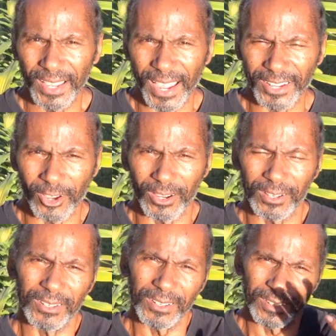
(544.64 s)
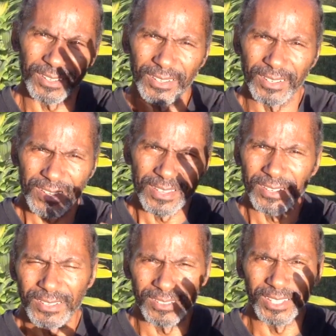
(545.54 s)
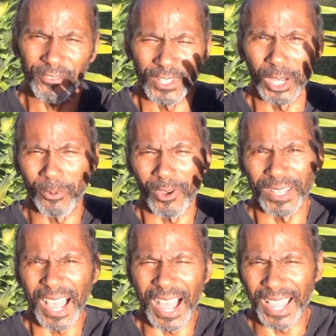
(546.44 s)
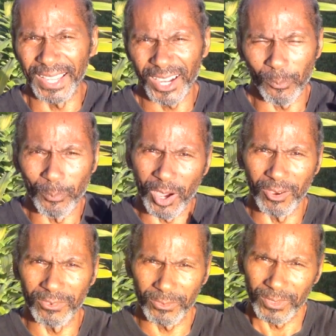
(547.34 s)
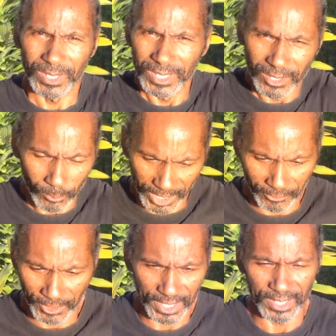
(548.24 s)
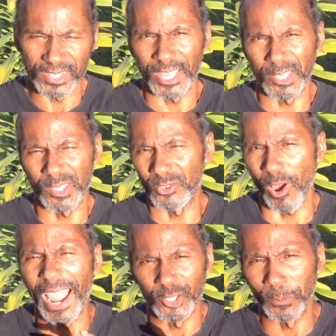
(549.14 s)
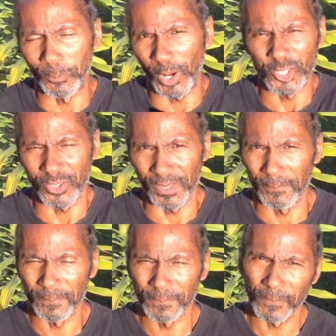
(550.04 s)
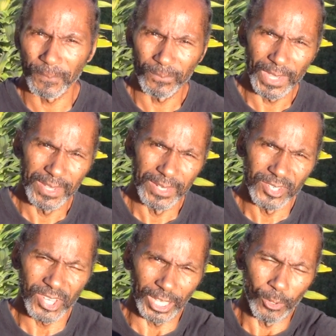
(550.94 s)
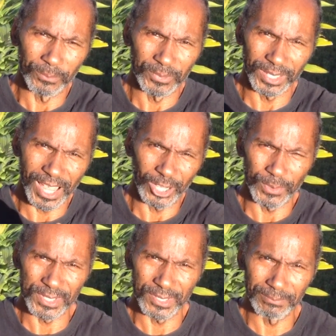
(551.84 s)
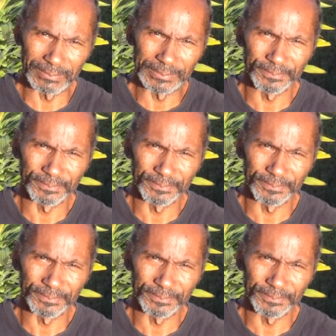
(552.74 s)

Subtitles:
and are lifted up on high above whatever it is that's trying to pressure them. Shalom, TaNaKh Wisdom.